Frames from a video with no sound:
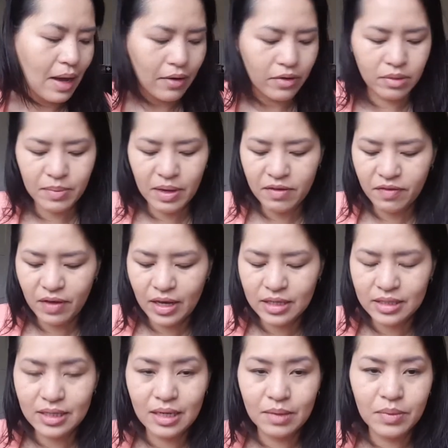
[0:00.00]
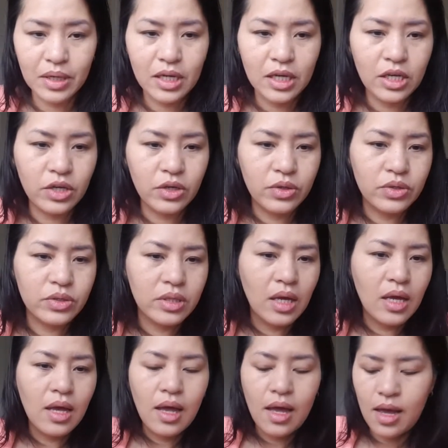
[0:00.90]
powder my face, and I'm gonna use
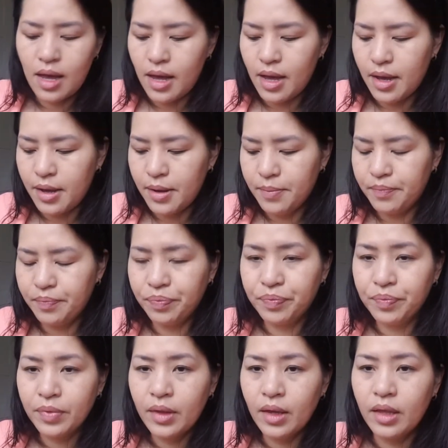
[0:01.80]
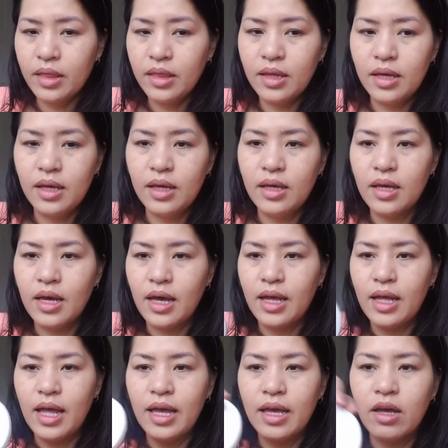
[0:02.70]

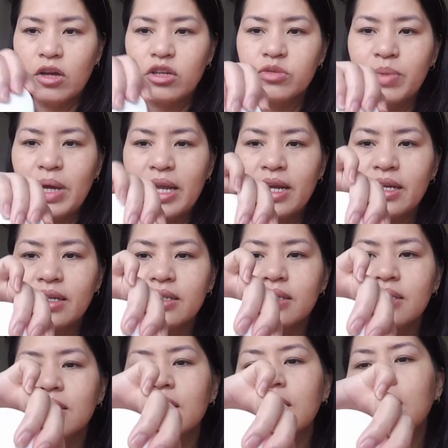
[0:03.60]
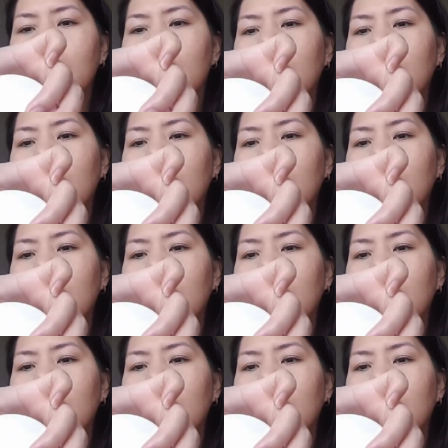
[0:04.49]
It Cosmetics.